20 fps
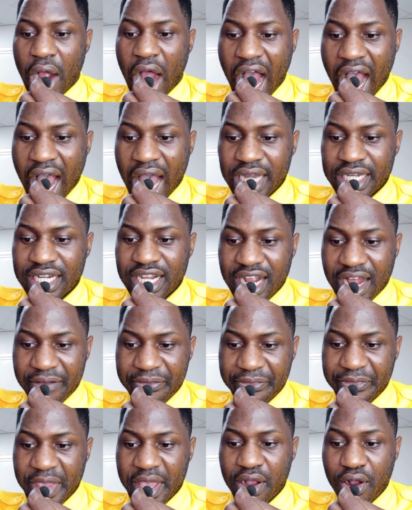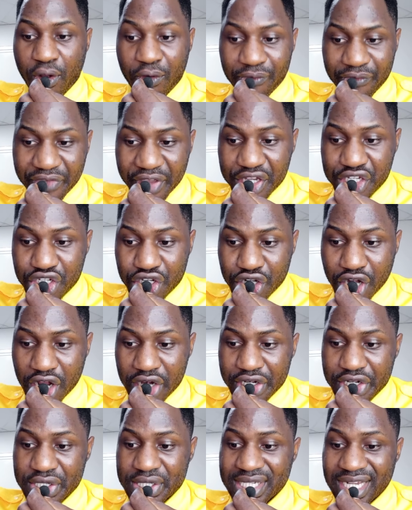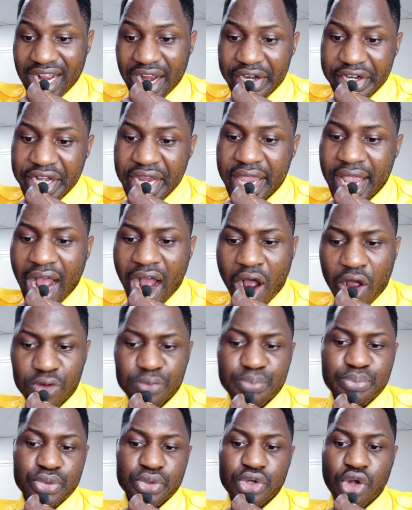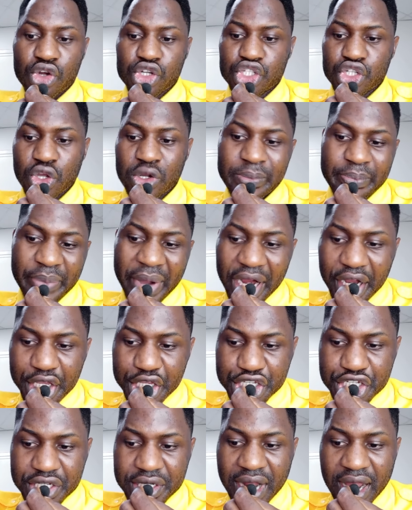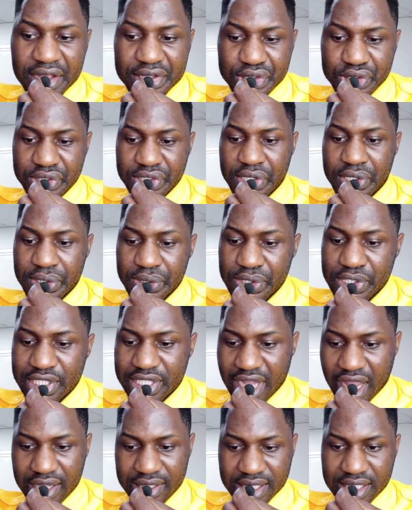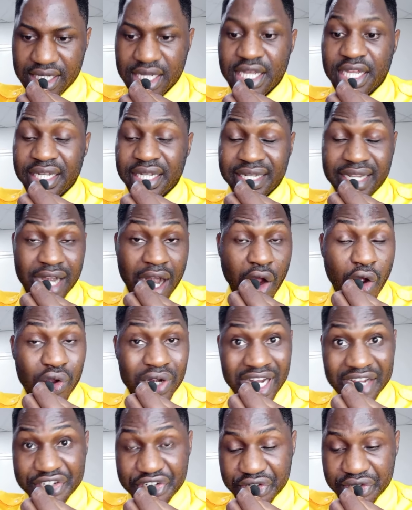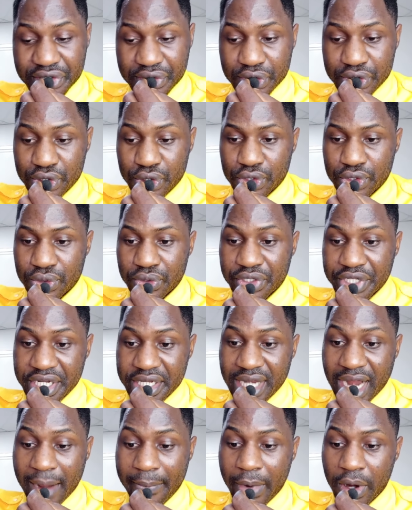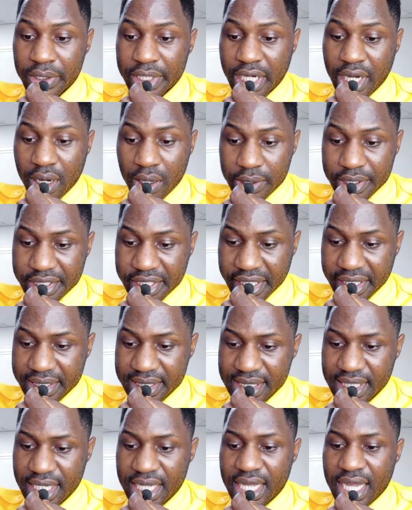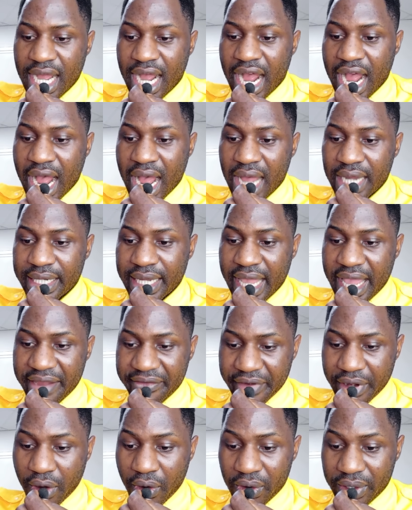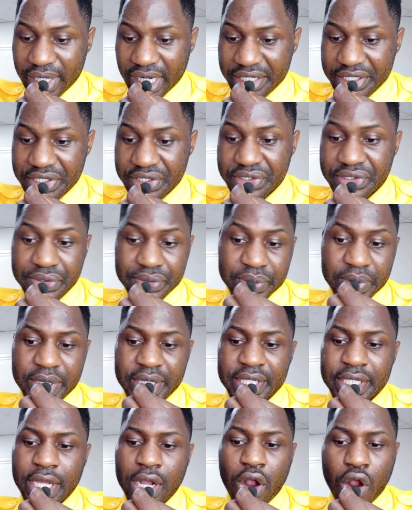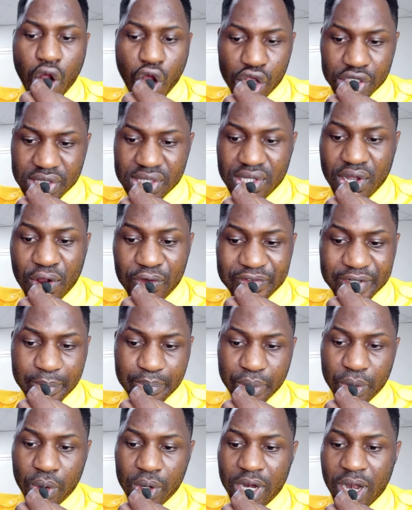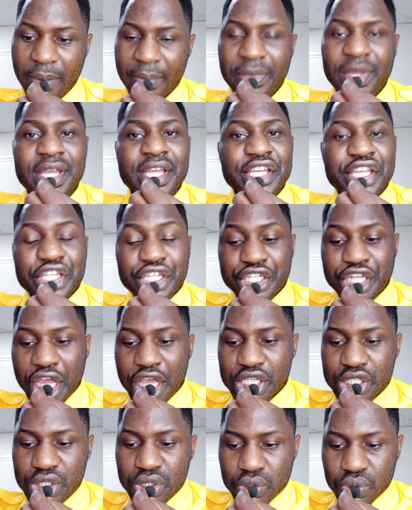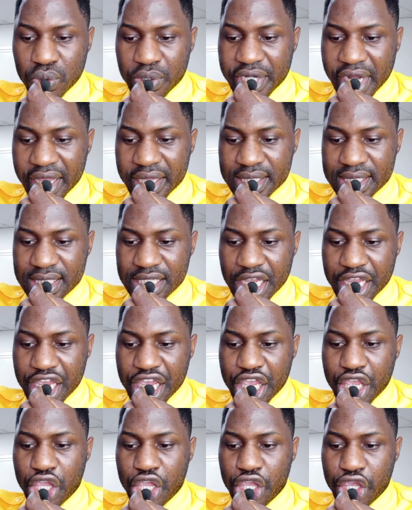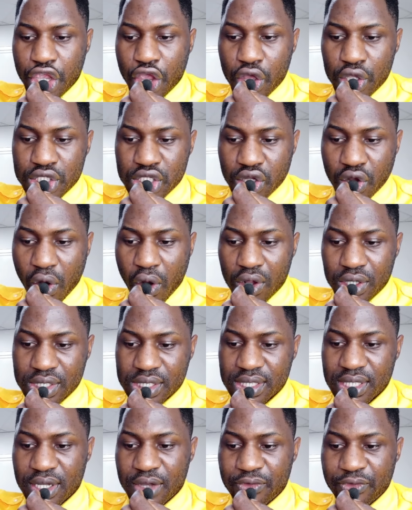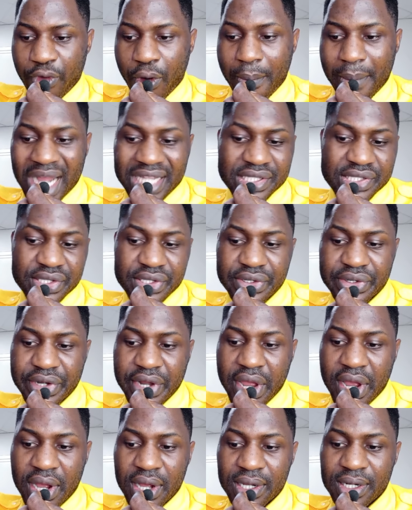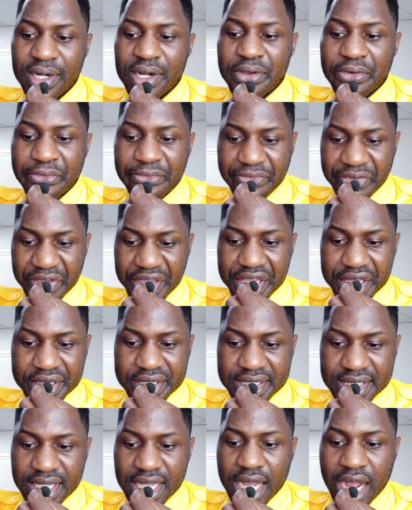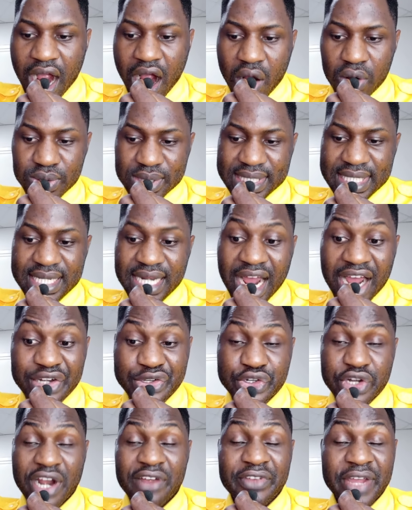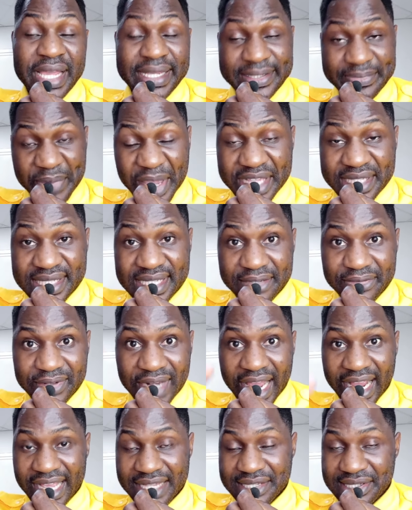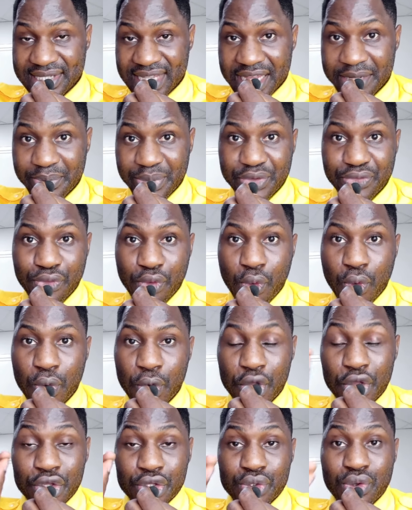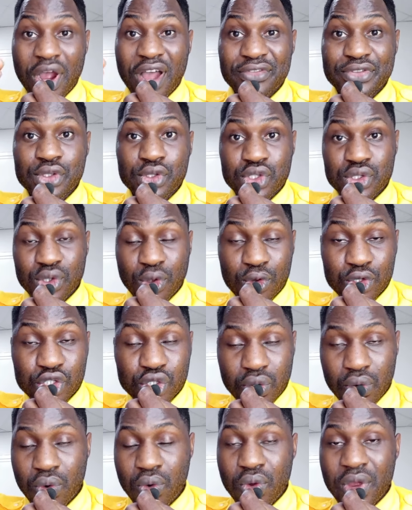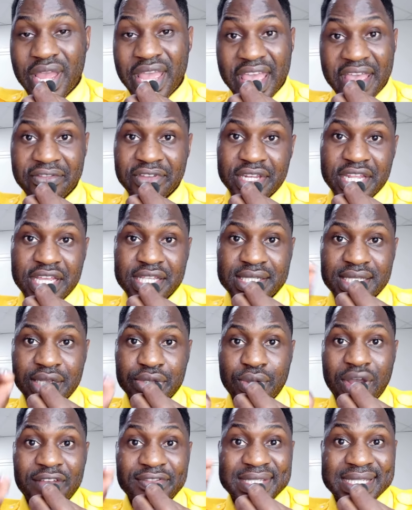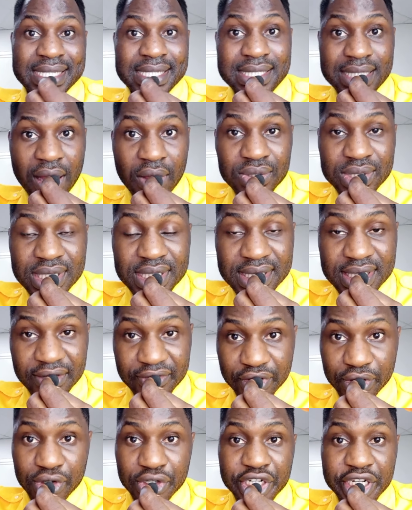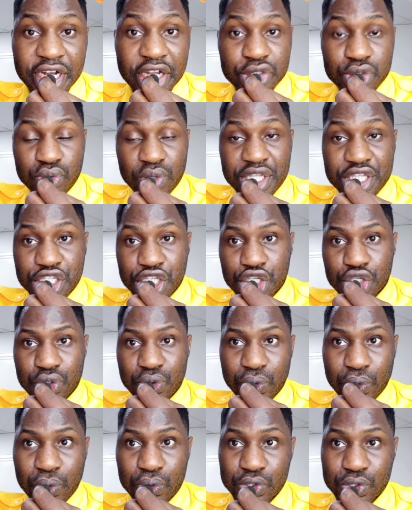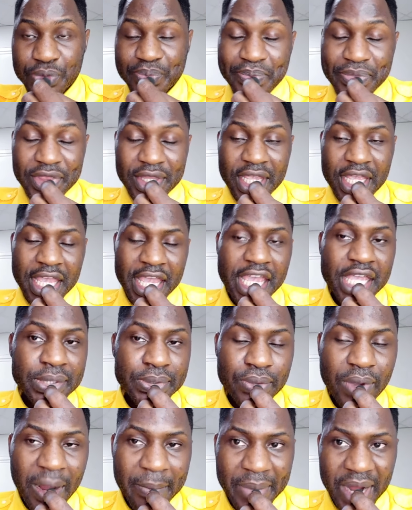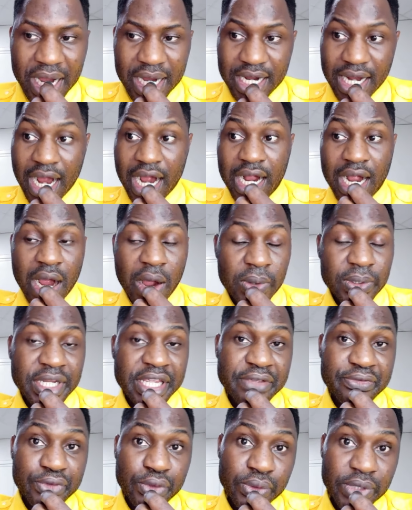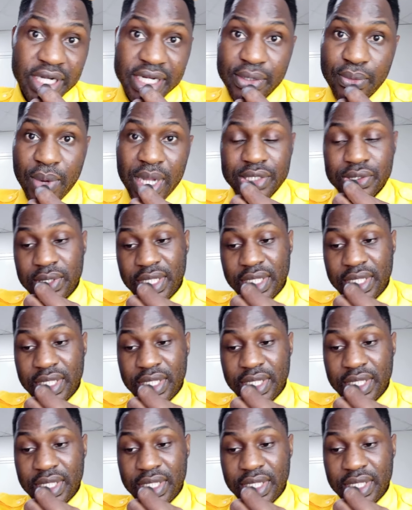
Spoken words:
and cafe confectionaries carrying out production, packaging, and sales tasks. There are other details you should read about the contents and every other detail. The cost of the program. The students incurs costs for material fees, housing, and travel expenses. Like I said before, you have to show evidence that you have 6,720 euros in your bank account if you really want